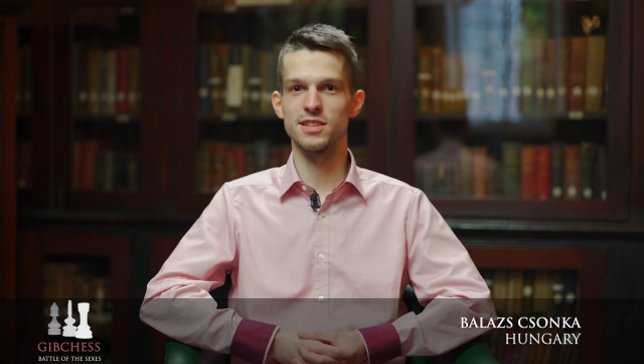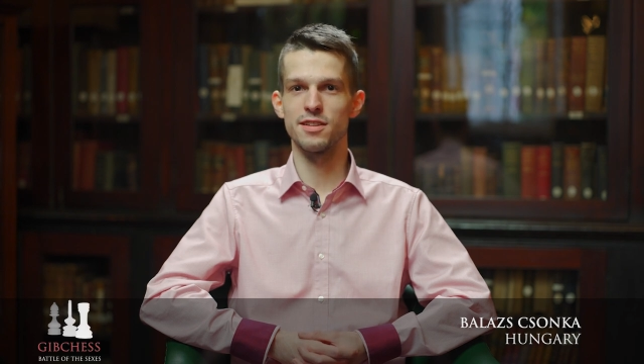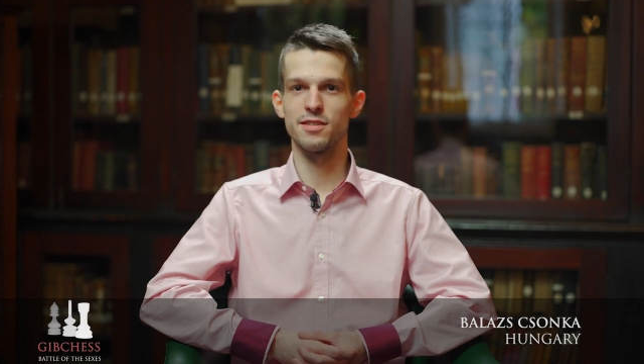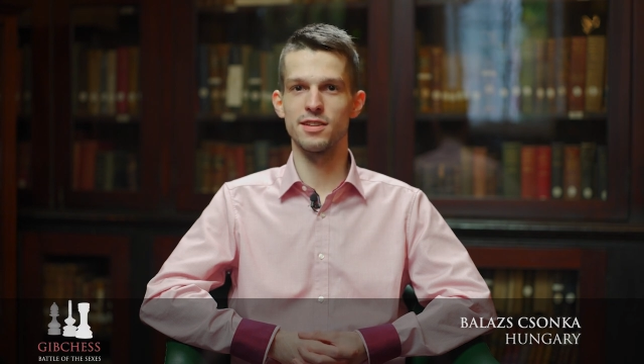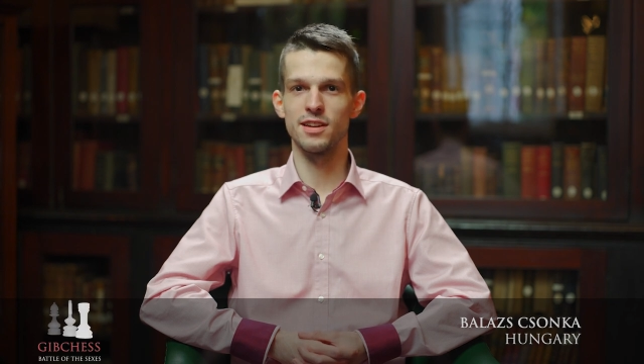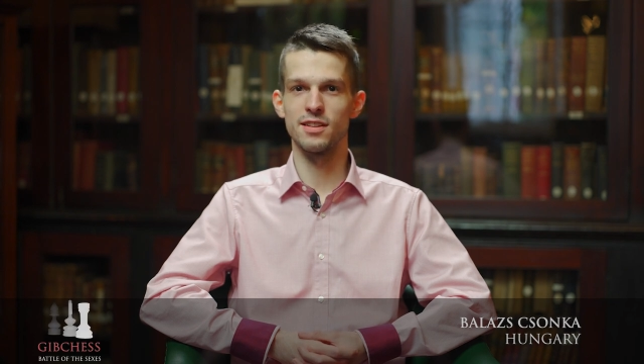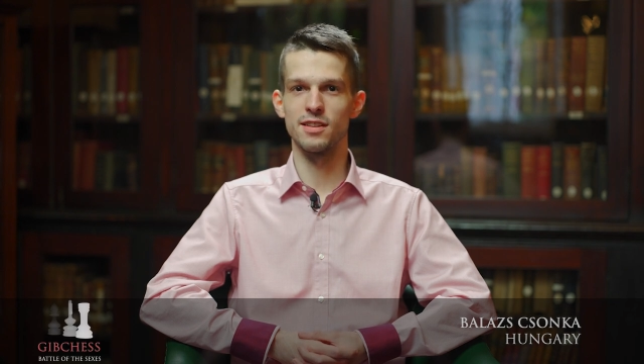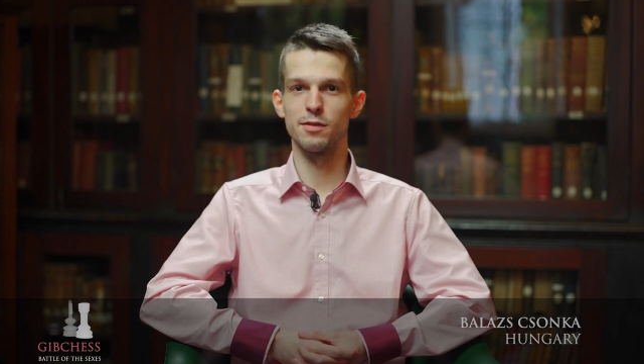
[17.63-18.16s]
I
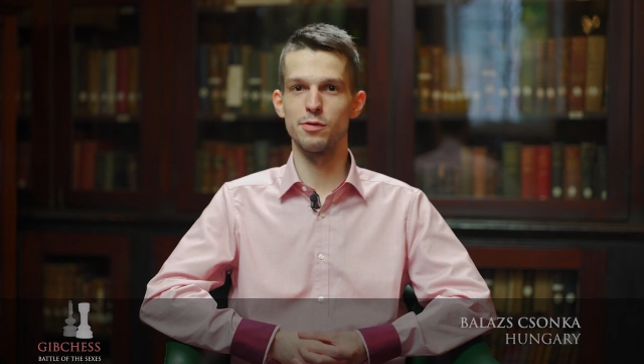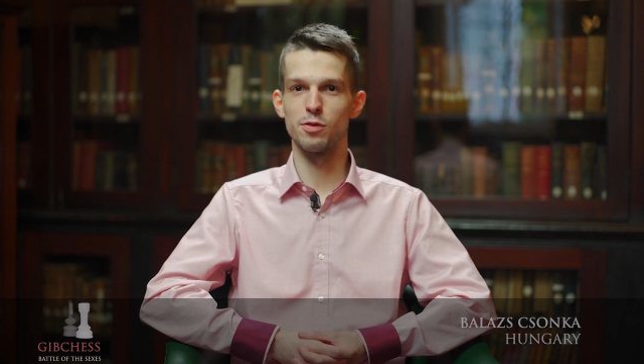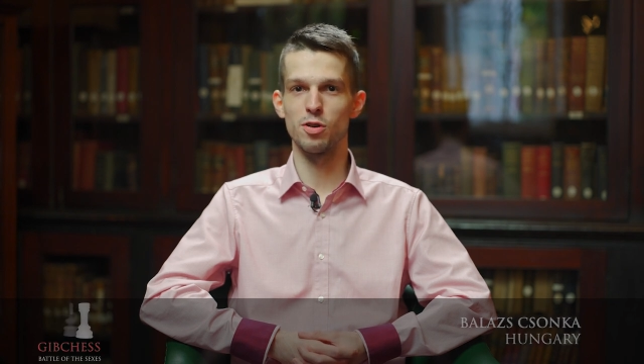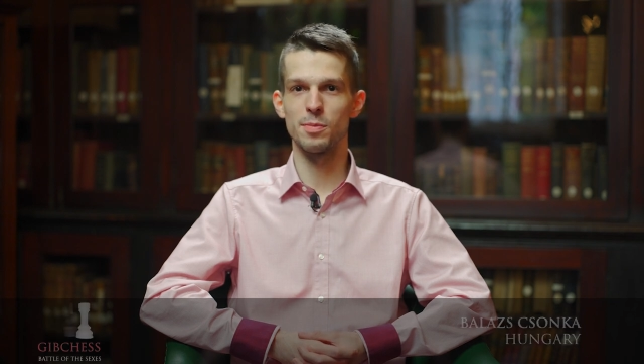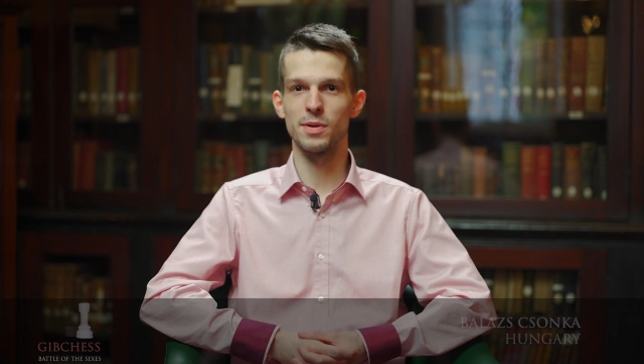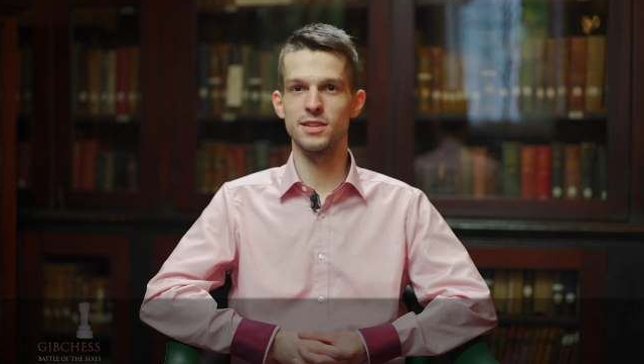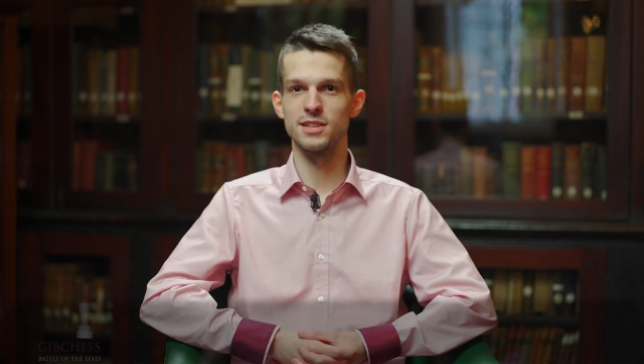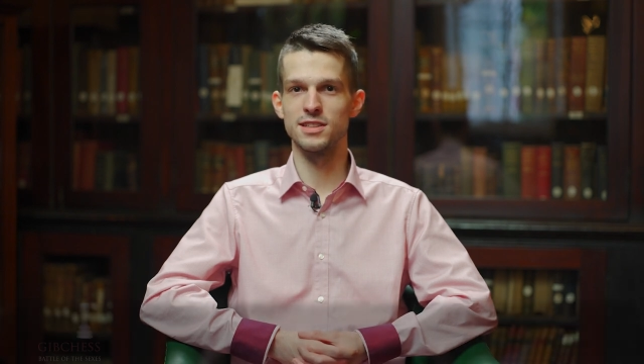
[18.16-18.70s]
think the
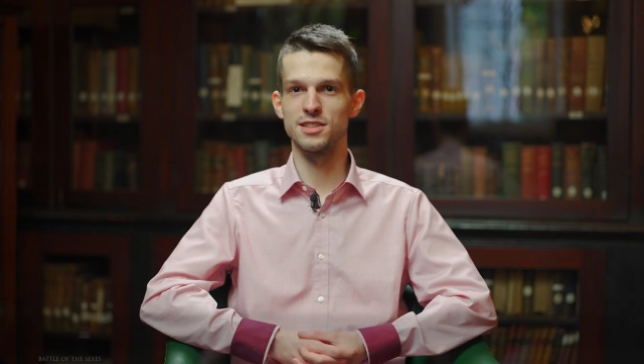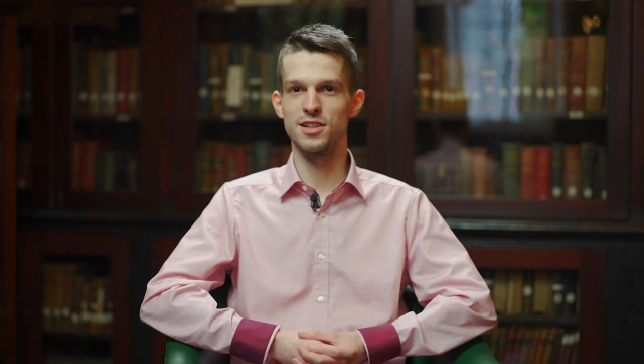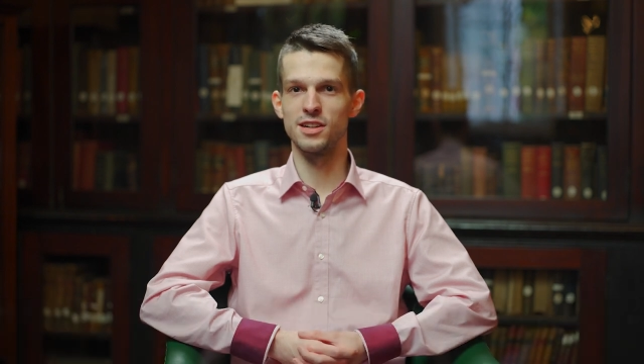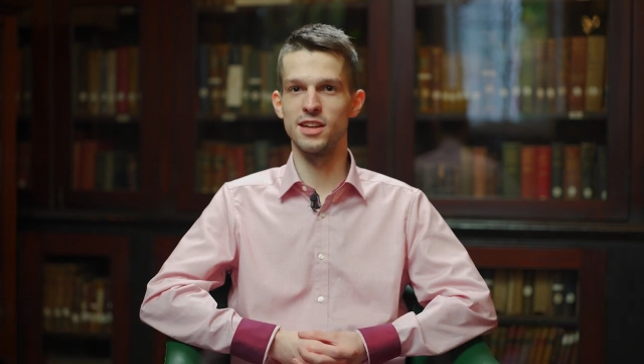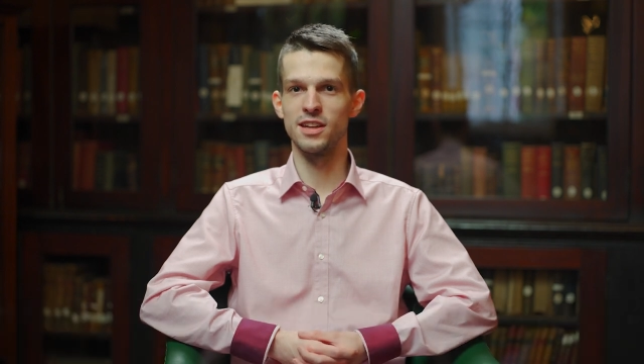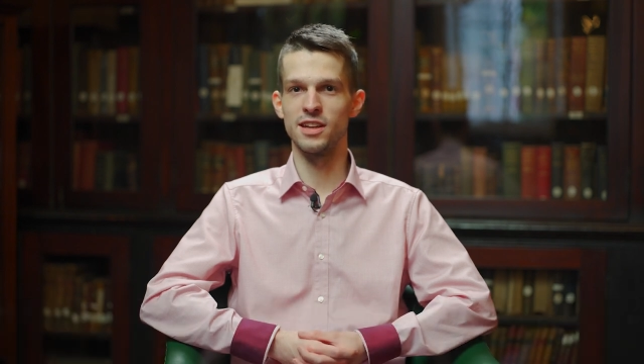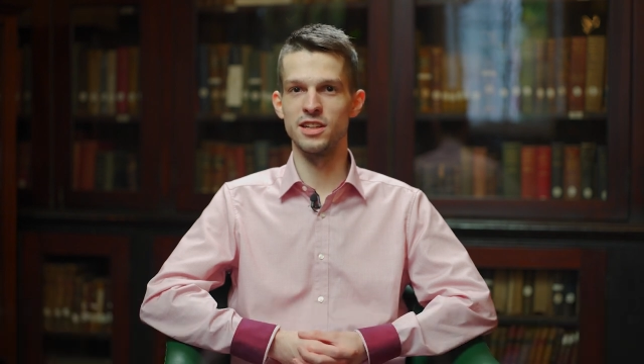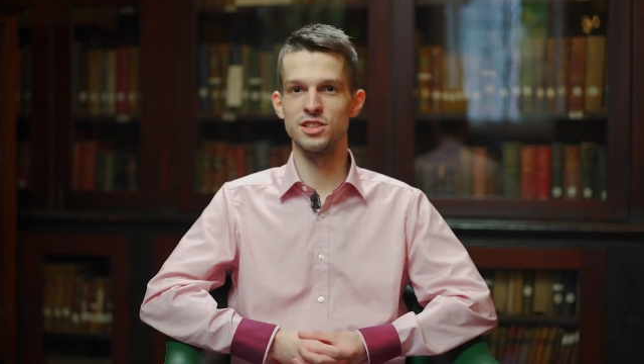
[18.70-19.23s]
format is
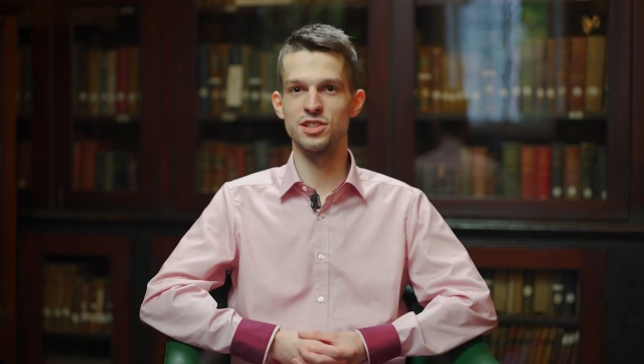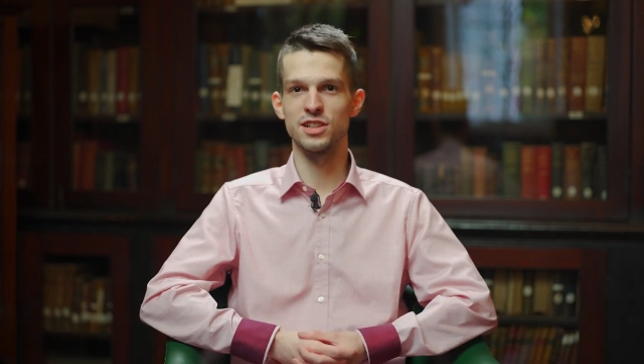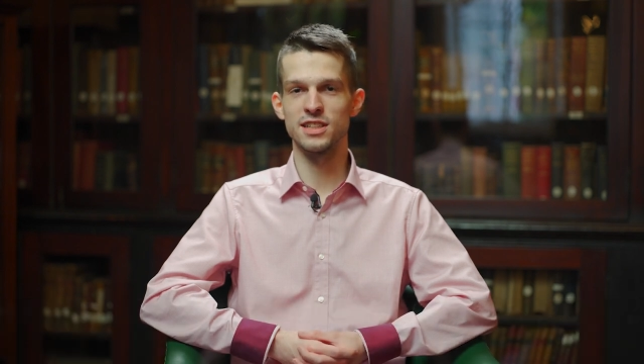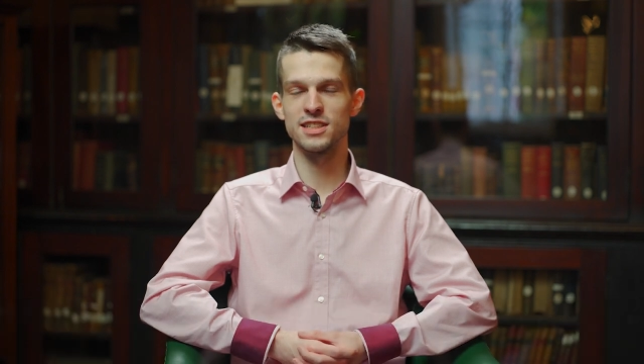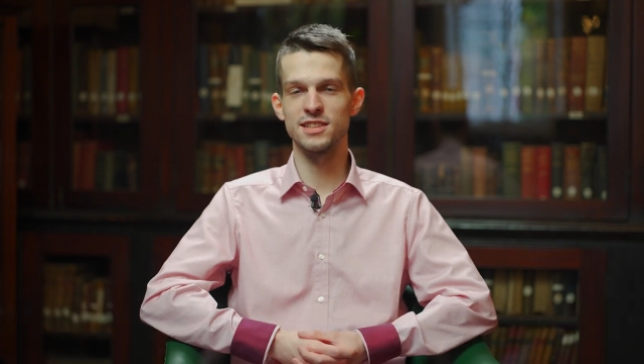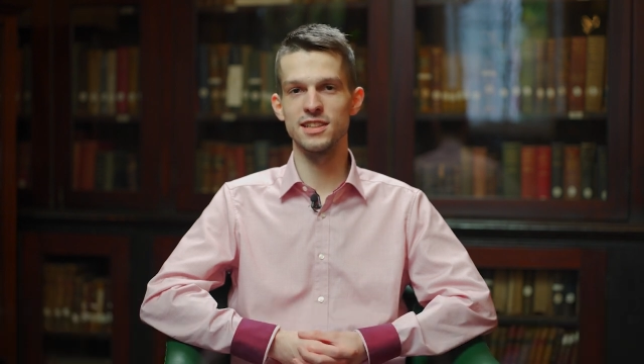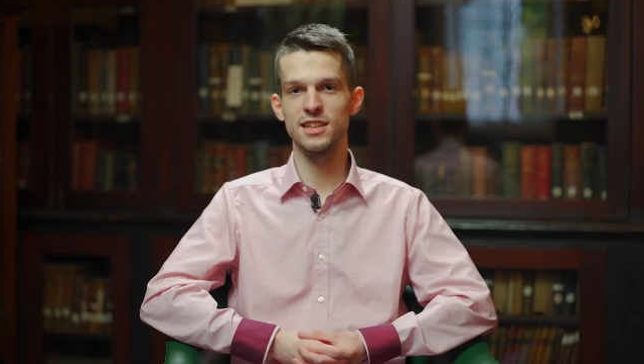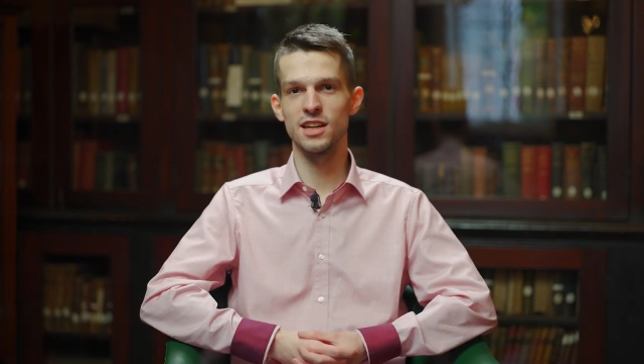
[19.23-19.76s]
really
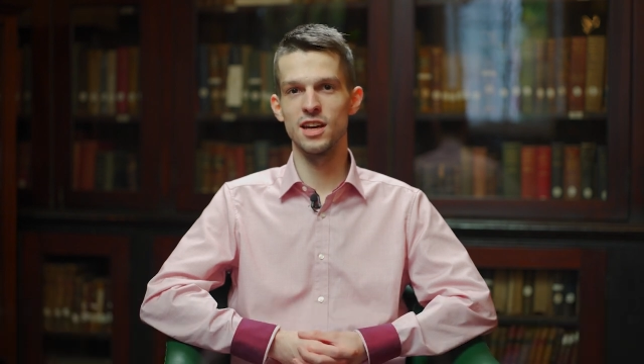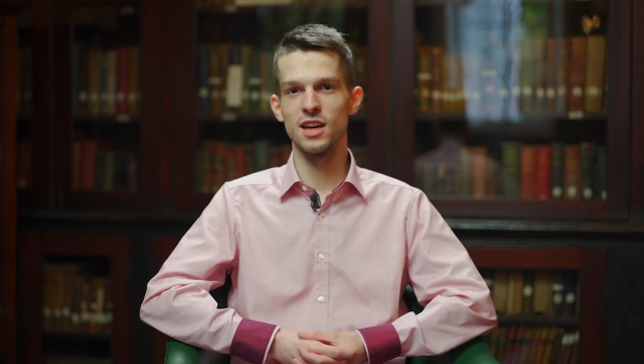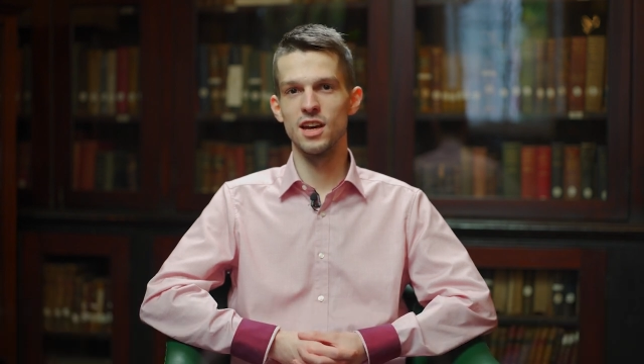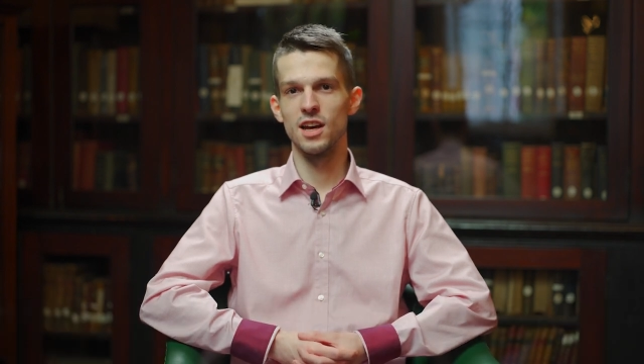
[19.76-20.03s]
interesting,